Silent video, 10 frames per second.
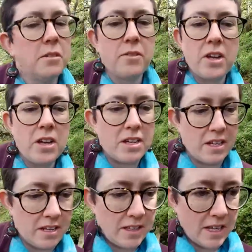Would have
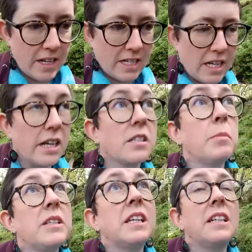heard the
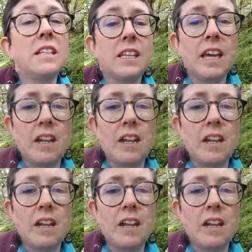insects buzzing under the